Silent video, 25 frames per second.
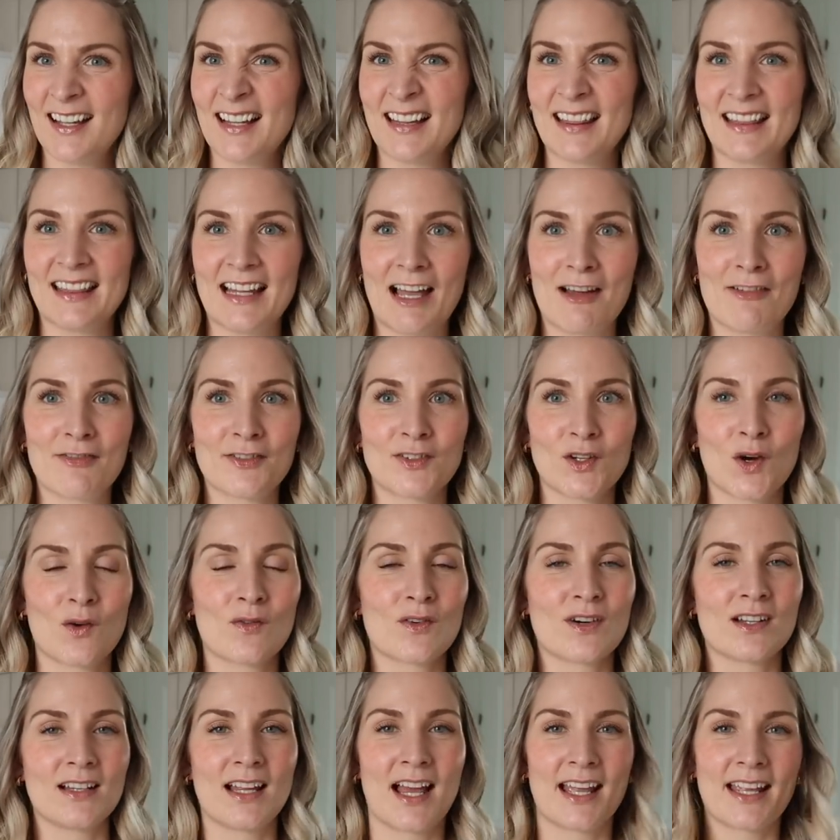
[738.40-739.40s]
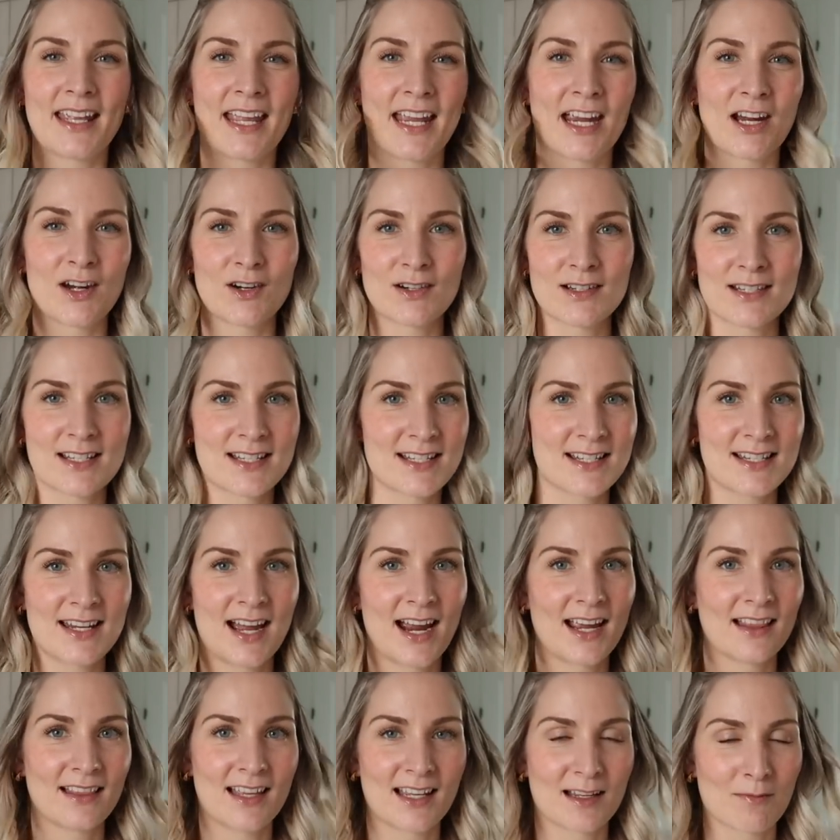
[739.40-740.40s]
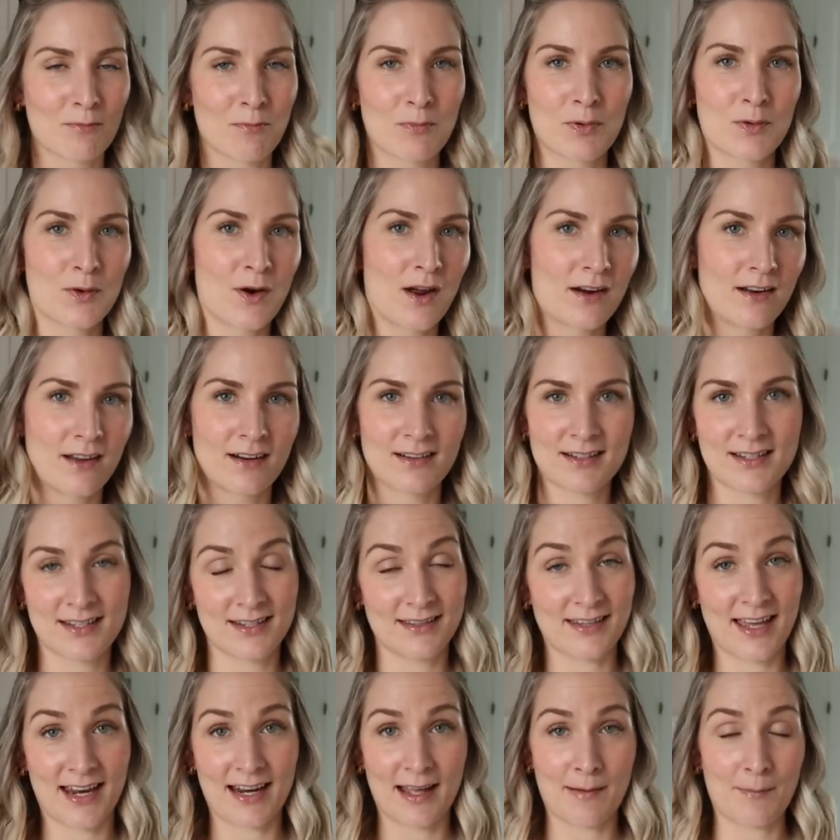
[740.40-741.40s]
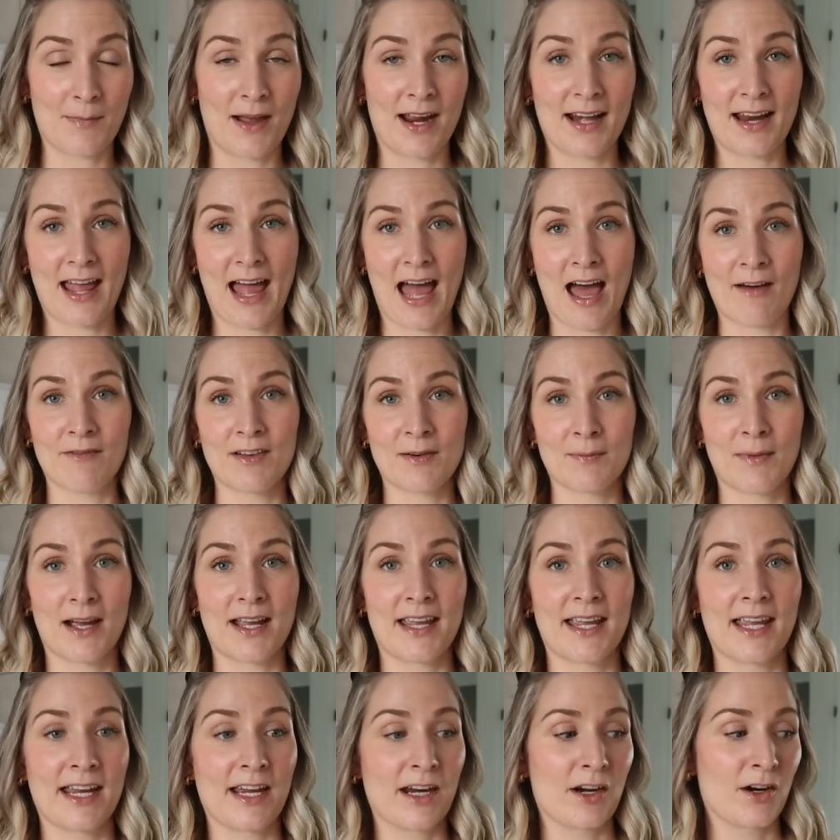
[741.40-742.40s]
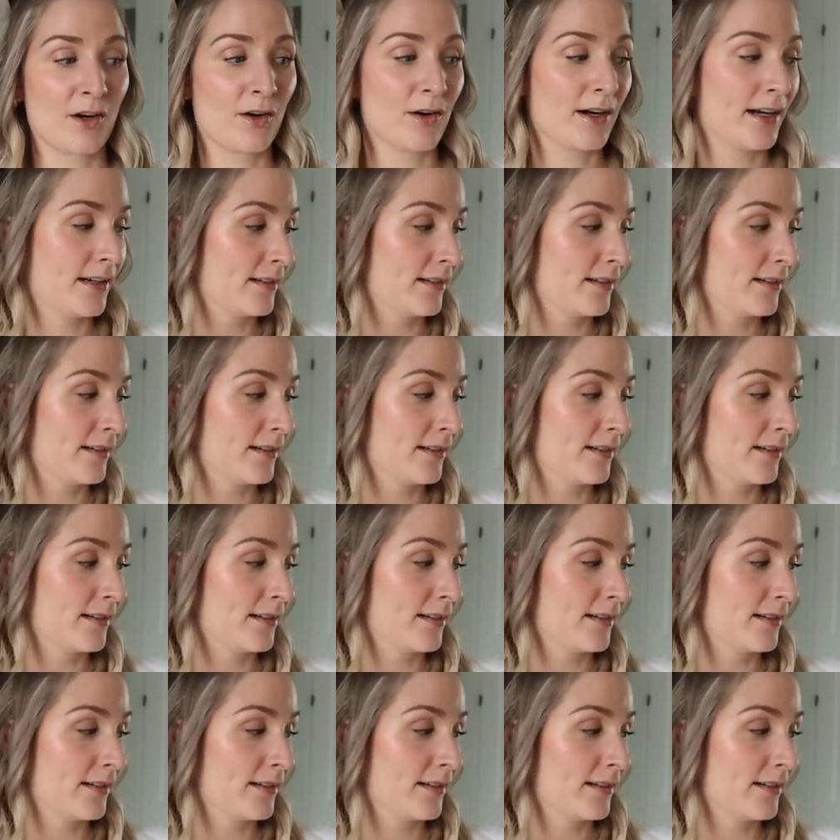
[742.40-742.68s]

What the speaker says: leftover like hair styling product that I might have in my hair,